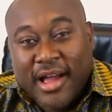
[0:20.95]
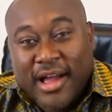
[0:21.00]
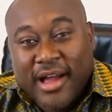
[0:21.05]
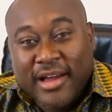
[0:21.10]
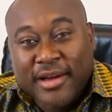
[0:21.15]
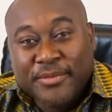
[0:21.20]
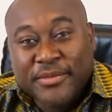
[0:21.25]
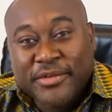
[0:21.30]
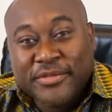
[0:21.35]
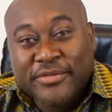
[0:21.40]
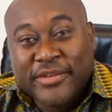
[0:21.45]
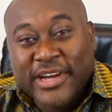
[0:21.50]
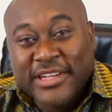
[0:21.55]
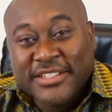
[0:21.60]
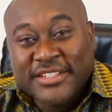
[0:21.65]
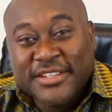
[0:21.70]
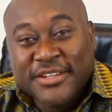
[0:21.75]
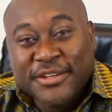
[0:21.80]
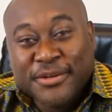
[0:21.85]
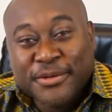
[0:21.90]
I'm
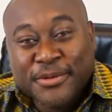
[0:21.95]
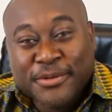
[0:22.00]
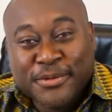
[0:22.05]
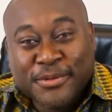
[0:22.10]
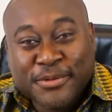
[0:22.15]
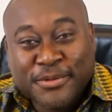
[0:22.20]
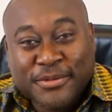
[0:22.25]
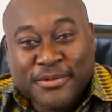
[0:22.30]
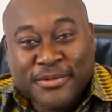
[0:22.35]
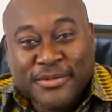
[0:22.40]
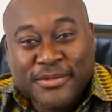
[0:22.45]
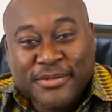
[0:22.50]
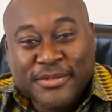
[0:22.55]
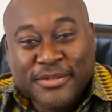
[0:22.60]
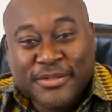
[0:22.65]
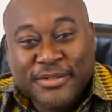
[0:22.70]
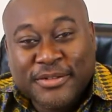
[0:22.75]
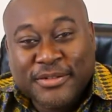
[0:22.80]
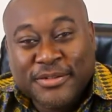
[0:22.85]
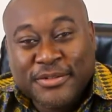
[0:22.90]
inviting you
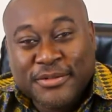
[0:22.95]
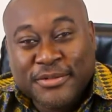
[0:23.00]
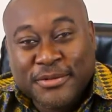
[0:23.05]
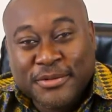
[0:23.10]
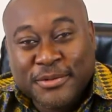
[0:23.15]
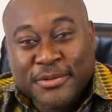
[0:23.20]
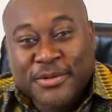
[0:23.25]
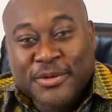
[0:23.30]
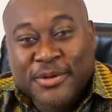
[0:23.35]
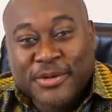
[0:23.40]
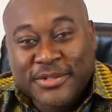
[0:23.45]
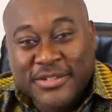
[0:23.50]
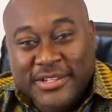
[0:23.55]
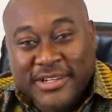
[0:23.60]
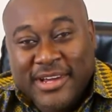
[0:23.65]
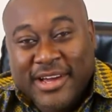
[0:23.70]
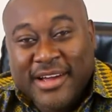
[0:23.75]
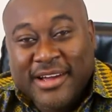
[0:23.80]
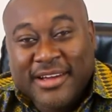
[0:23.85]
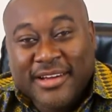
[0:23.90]
to
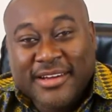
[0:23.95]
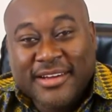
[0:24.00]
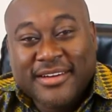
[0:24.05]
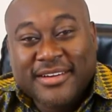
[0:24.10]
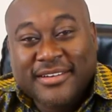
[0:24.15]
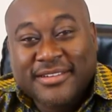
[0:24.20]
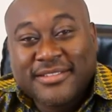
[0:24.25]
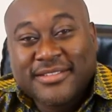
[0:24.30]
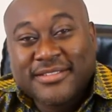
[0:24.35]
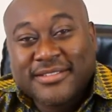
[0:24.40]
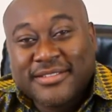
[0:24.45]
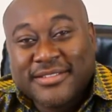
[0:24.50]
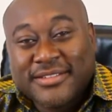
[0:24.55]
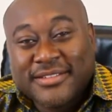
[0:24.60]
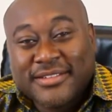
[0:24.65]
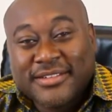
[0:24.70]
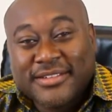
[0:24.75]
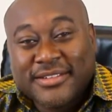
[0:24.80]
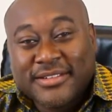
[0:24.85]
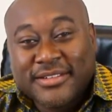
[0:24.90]
consider
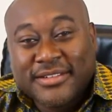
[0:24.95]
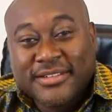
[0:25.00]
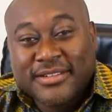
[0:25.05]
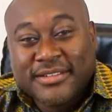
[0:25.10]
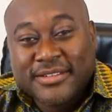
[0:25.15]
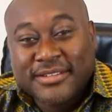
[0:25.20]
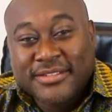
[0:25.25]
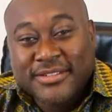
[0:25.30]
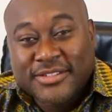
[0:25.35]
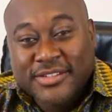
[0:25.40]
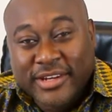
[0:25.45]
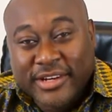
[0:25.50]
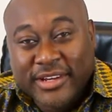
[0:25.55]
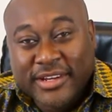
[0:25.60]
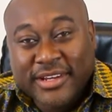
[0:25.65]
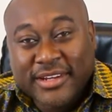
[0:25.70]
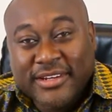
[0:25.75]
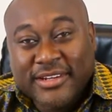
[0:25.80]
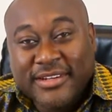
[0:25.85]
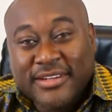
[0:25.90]

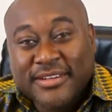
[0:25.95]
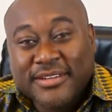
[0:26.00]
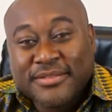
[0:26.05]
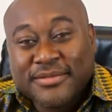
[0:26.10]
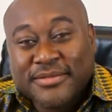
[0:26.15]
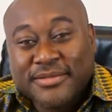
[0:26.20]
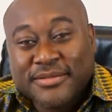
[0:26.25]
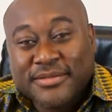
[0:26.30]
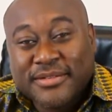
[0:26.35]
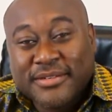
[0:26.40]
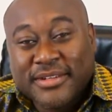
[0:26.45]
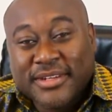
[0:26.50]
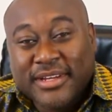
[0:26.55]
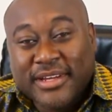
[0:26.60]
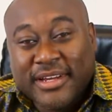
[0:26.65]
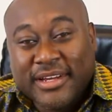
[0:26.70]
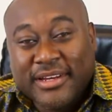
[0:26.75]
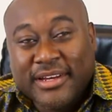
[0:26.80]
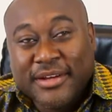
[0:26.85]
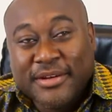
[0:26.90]
studying
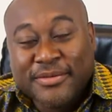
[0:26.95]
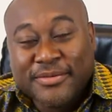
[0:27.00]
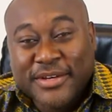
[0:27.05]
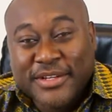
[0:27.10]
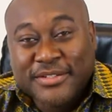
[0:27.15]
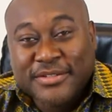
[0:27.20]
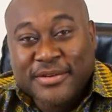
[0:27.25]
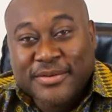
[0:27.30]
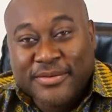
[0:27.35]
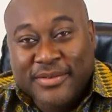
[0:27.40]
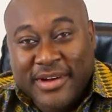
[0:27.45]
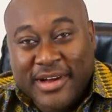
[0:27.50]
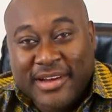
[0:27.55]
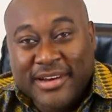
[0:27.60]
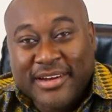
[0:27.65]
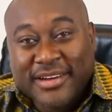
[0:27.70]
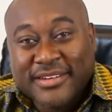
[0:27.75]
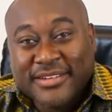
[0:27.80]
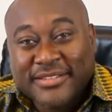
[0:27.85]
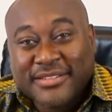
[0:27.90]
in the University of
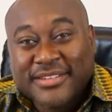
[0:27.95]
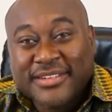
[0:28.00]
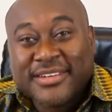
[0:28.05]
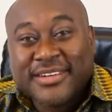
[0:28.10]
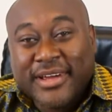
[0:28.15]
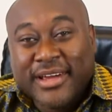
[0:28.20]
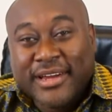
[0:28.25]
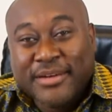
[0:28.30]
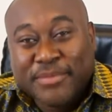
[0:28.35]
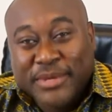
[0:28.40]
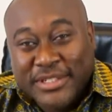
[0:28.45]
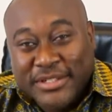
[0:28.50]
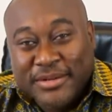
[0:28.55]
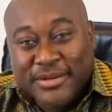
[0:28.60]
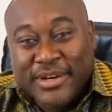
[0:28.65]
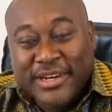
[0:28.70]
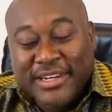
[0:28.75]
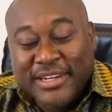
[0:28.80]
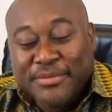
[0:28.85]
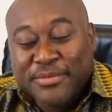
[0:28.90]
Ghana, and
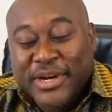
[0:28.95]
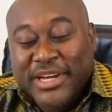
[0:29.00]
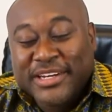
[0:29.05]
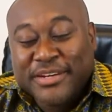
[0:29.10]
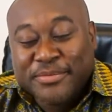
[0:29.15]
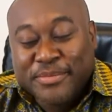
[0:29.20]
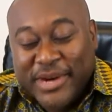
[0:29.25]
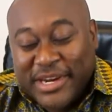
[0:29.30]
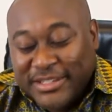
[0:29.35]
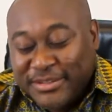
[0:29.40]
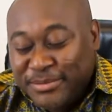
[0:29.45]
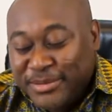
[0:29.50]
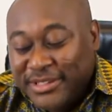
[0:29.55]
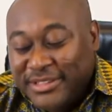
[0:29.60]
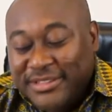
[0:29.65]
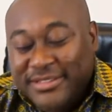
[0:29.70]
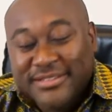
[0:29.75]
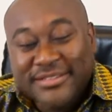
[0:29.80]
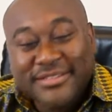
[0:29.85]
particularly in my department.